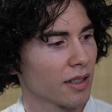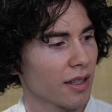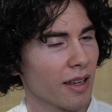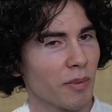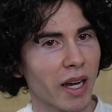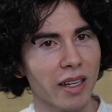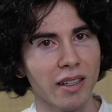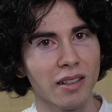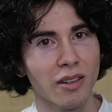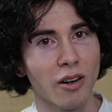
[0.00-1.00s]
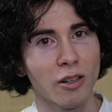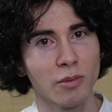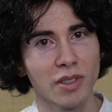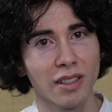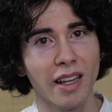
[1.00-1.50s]
that my
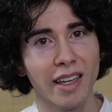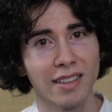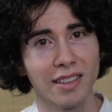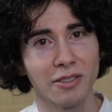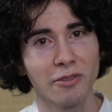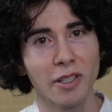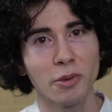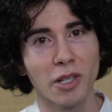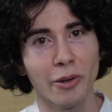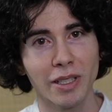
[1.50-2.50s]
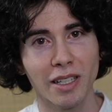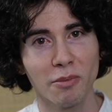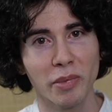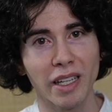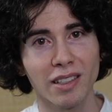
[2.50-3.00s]
arms and legs and feet were going
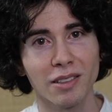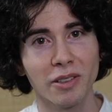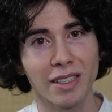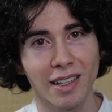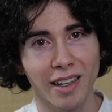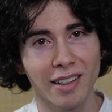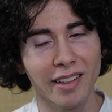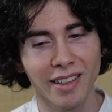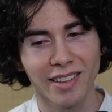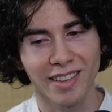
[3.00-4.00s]
numb because of anxiety.